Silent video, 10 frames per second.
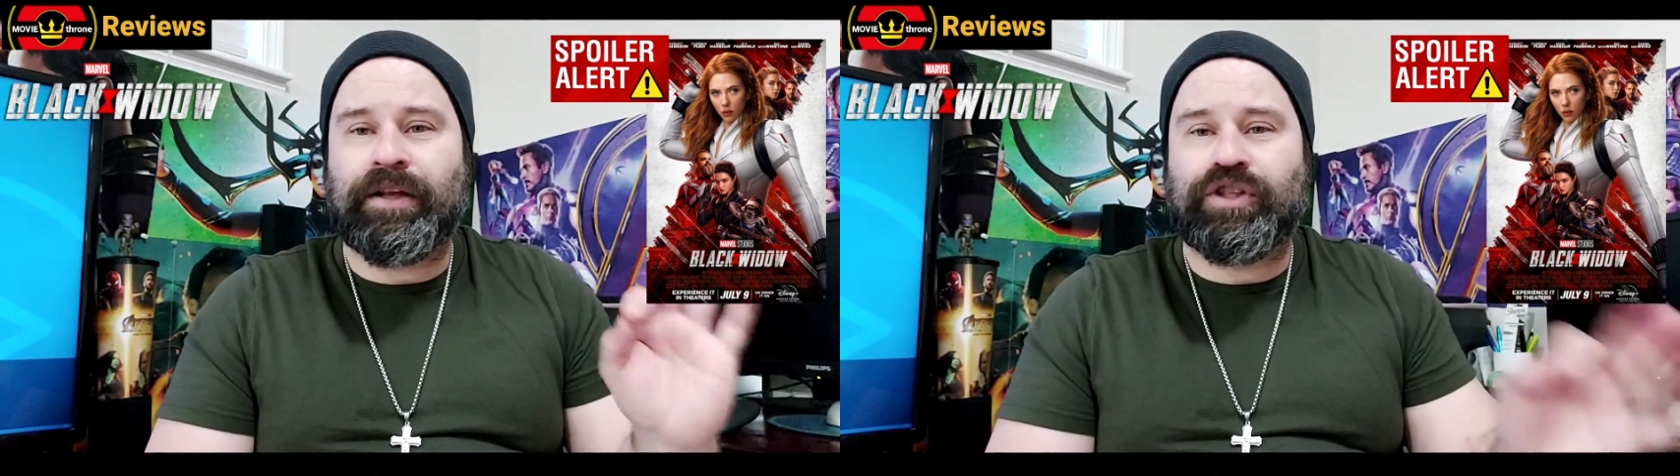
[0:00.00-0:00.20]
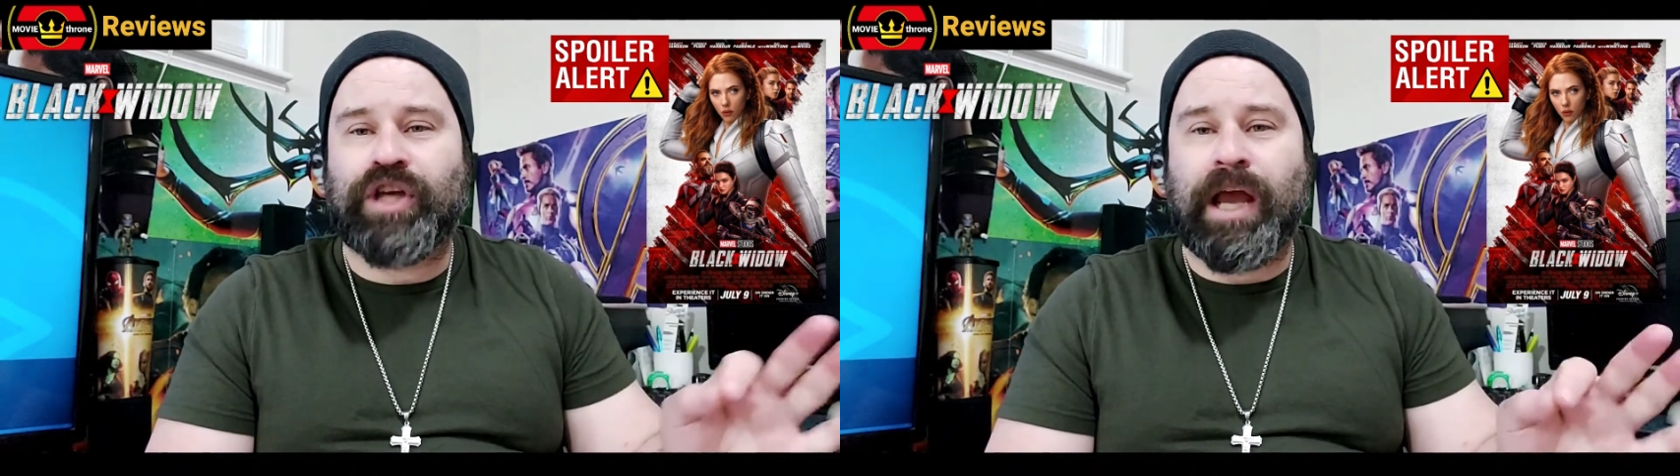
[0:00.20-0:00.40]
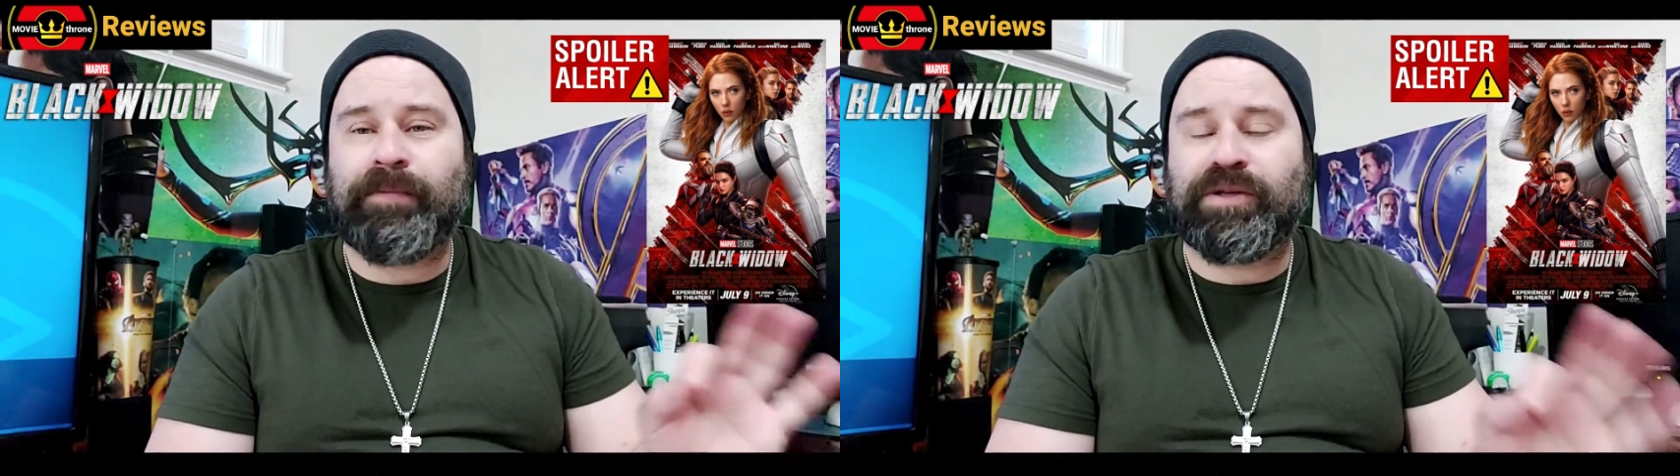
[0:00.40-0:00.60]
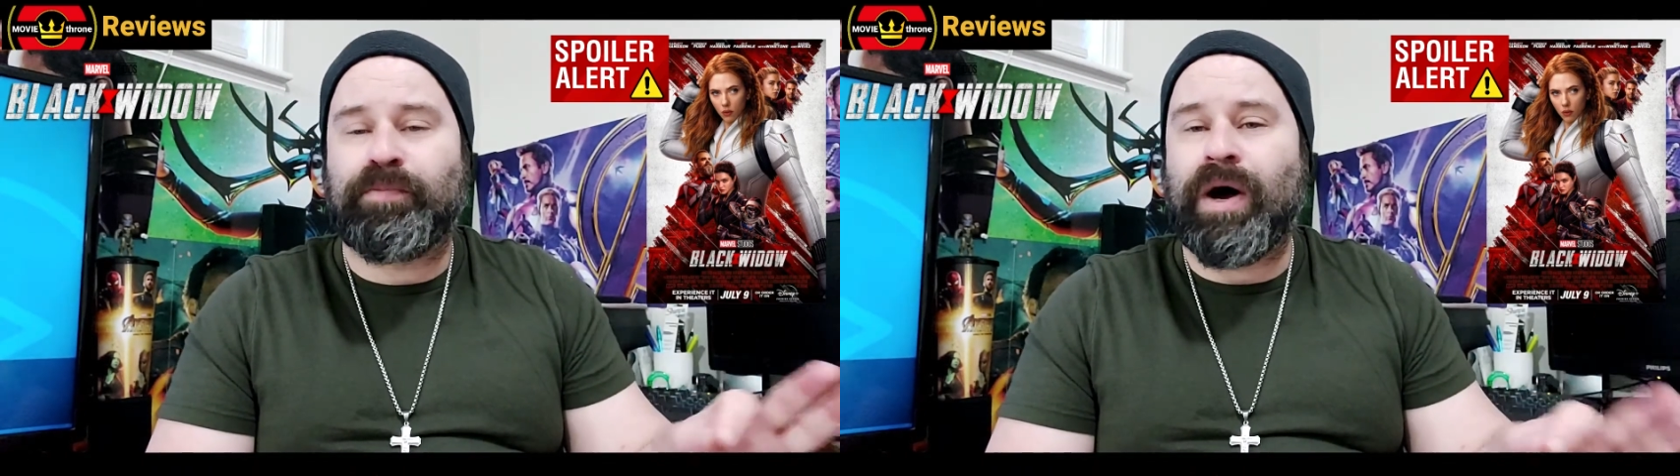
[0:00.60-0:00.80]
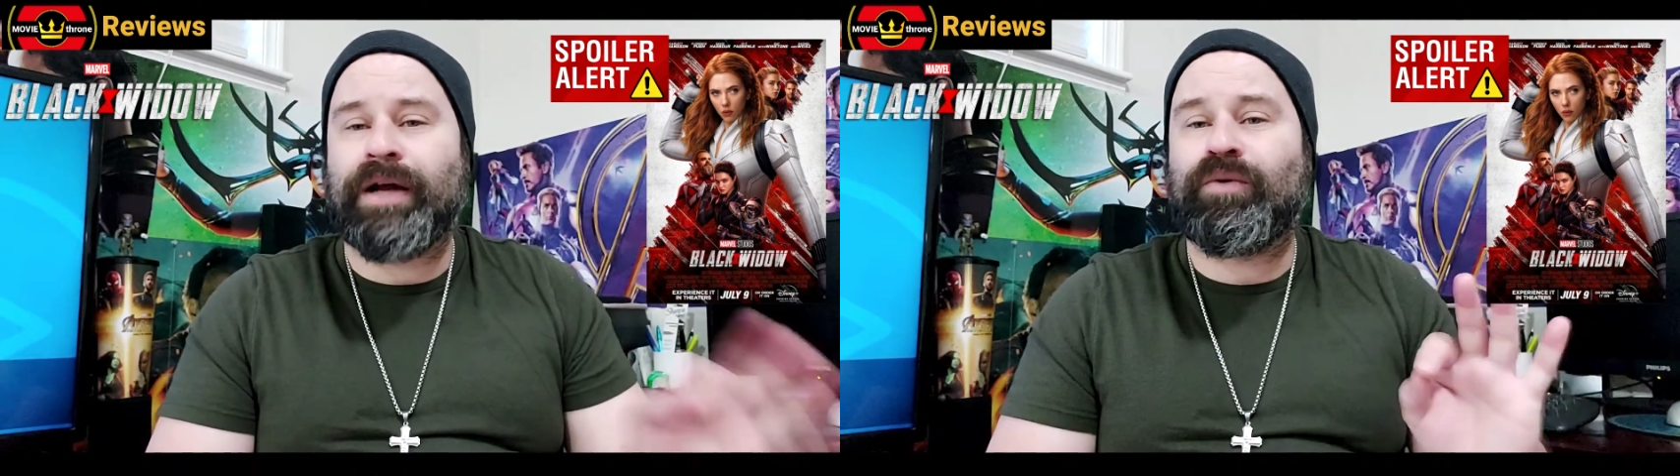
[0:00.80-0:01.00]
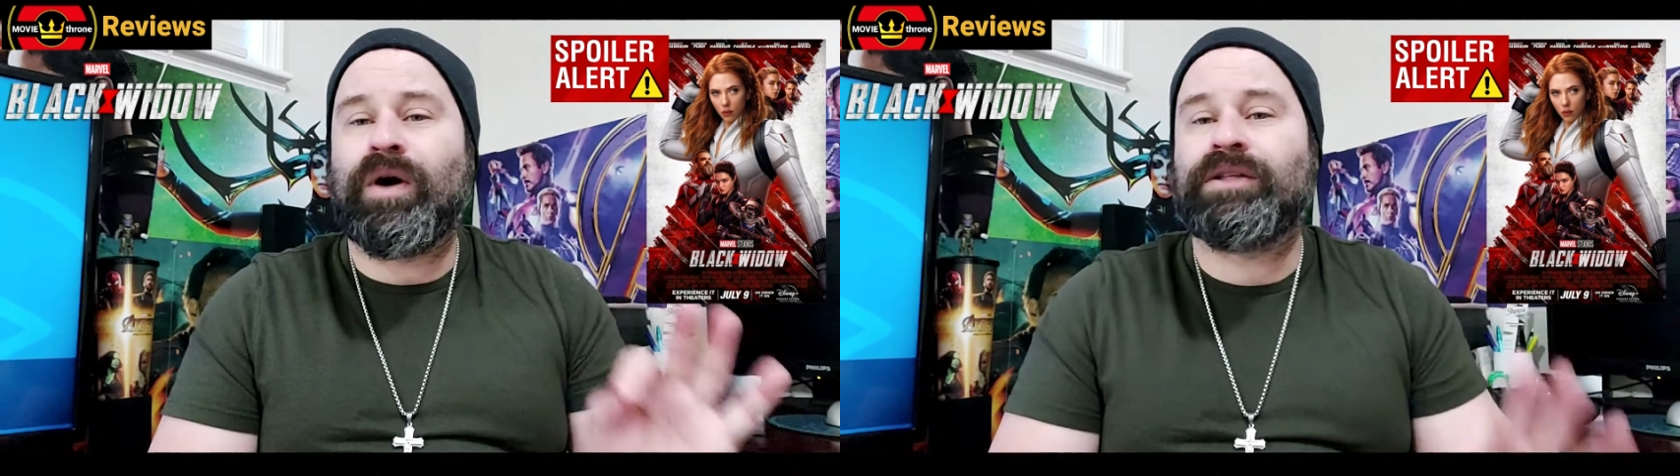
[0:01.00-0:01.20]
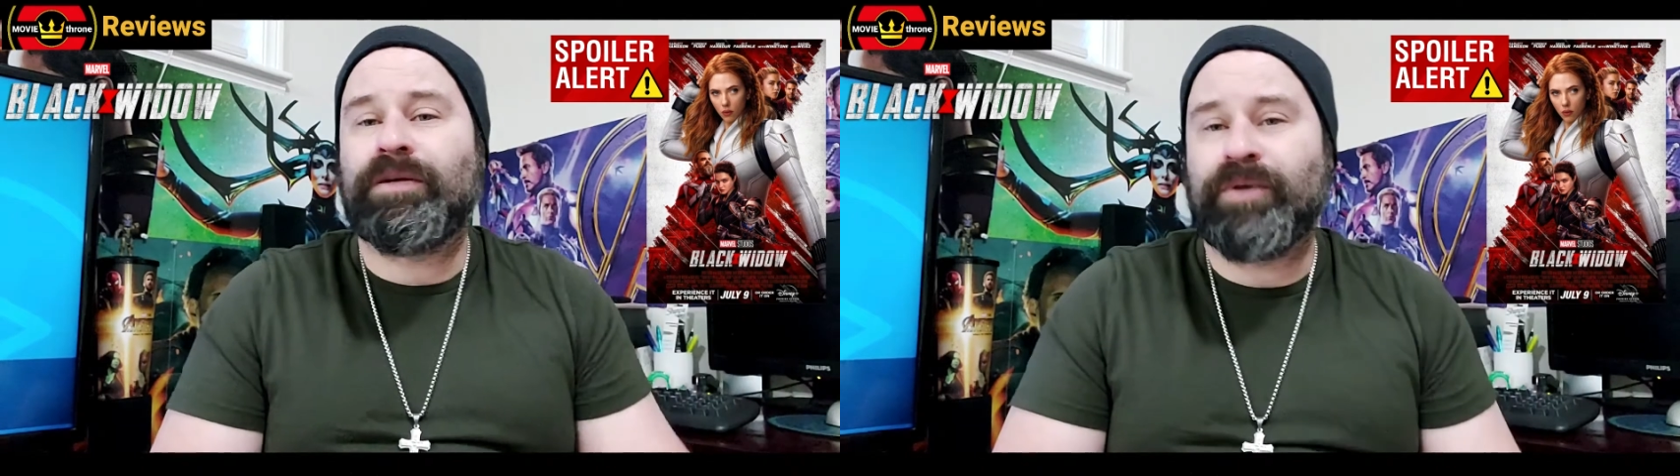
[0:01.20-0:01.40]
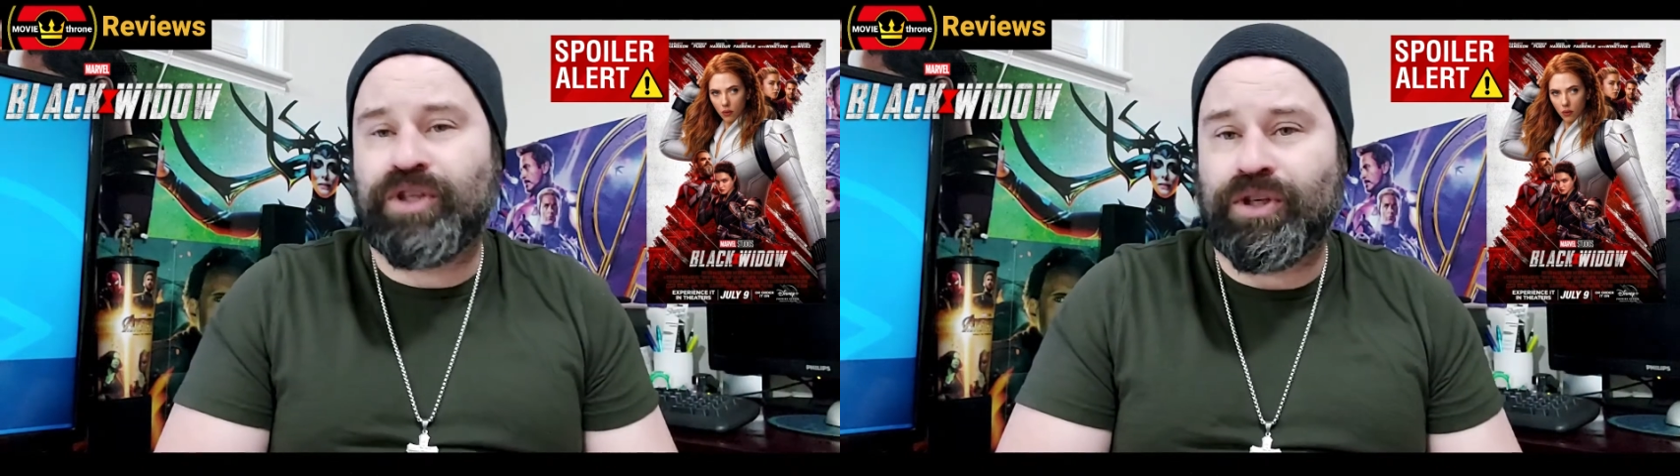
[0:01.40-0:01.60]
James Bond
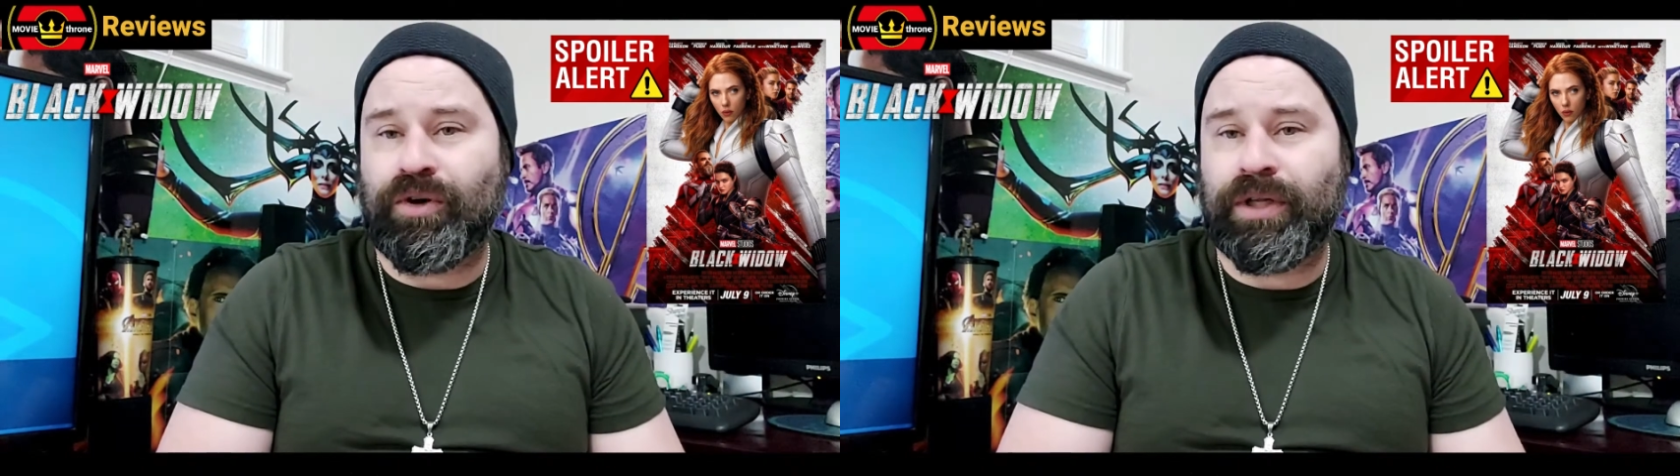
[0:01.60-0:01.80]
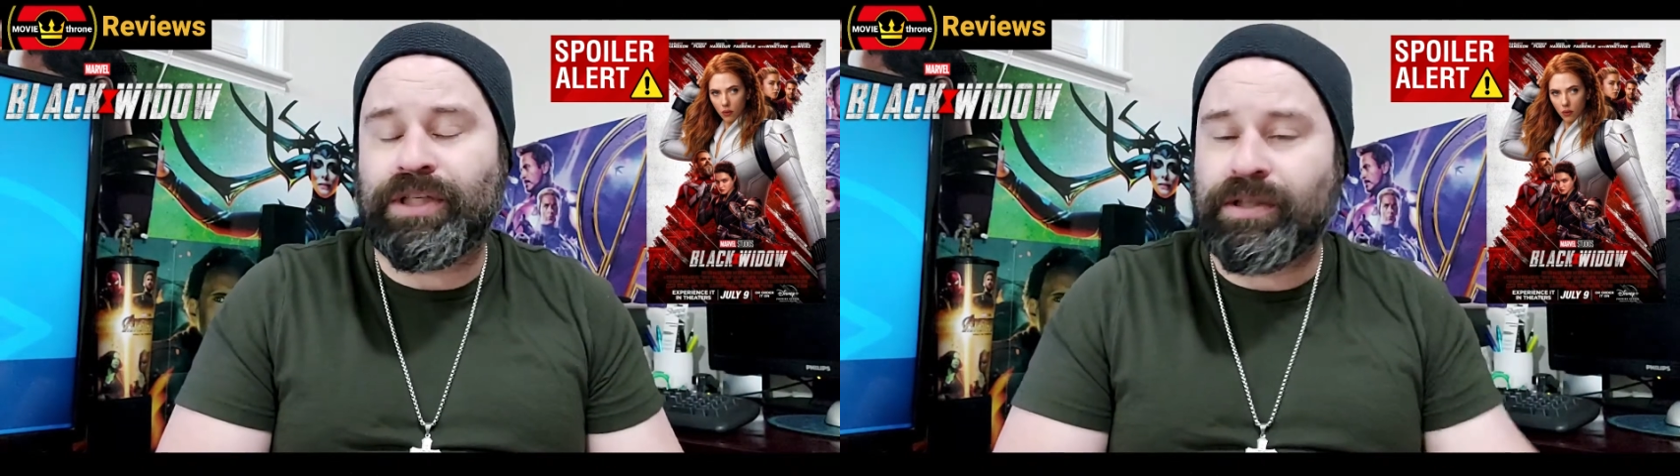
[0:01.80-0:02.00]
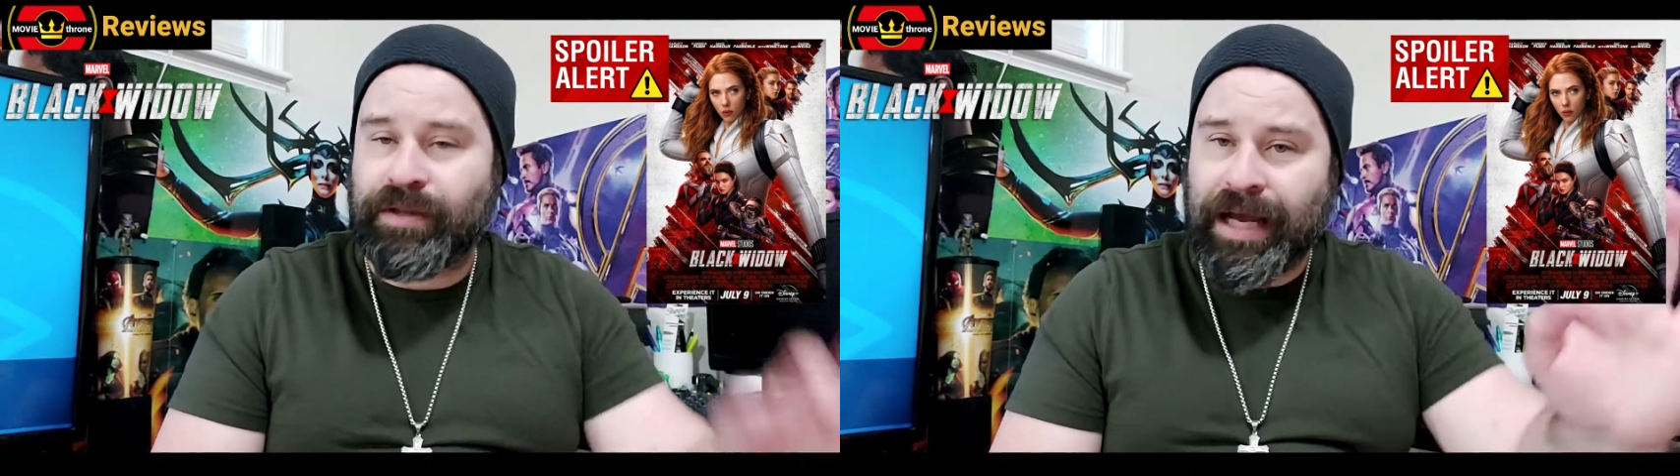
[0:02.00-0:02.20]
Quantum of Solace.